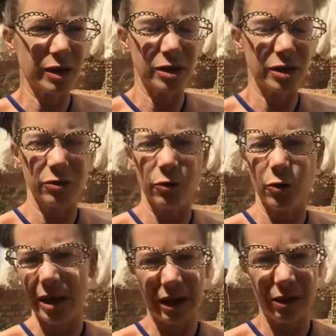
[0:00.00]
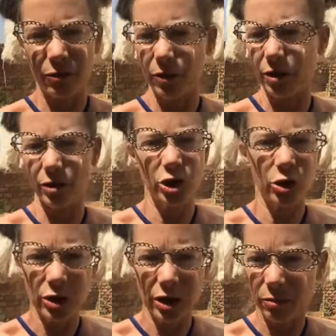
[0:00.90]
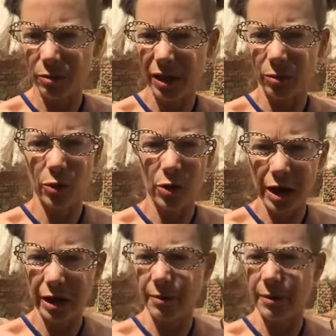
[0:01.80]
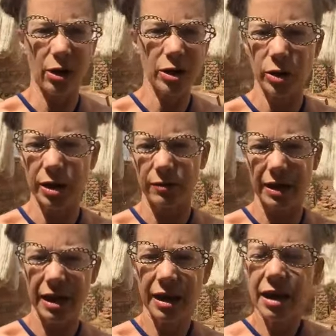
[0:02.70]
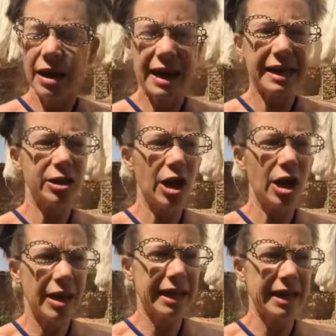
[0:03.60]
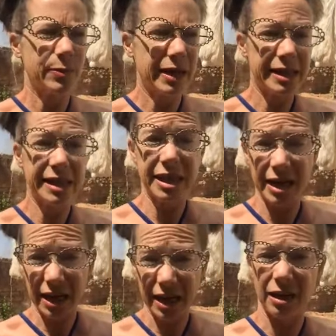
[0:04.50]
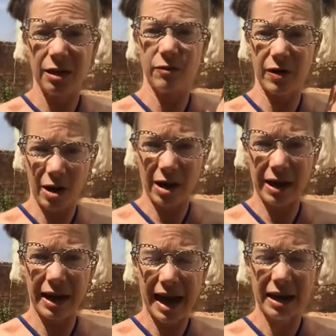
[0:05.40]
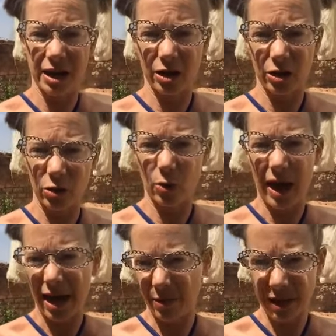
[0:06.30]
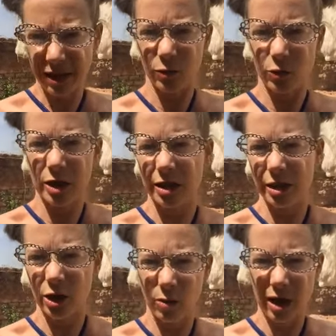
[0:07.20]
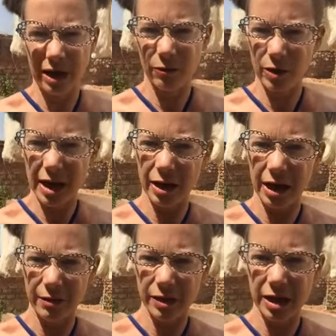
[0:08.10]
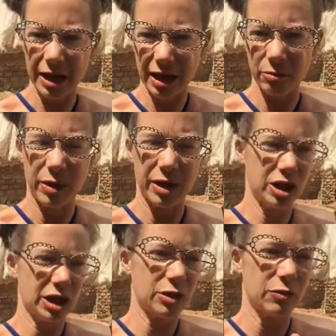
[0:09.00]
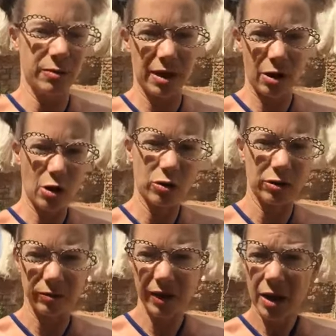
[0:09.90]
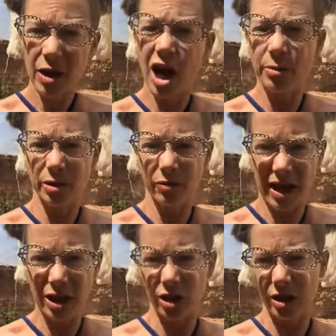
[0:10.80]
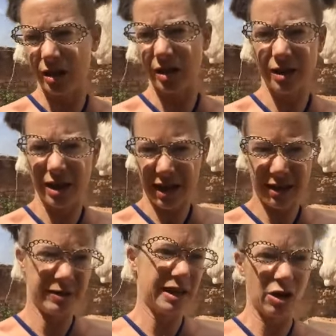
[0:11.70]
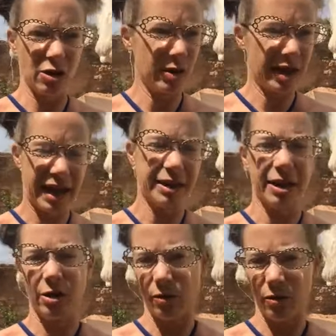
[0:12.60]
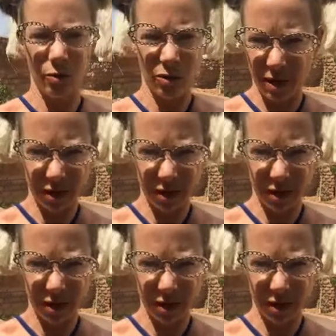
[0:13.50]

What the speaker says: deformity for children being born. I mean, all sorts of things. It's not like it's been studied in a very analytical way because, of course, there's no money for that kind of studying. But just from their own observations, they have said, no, we can't let our women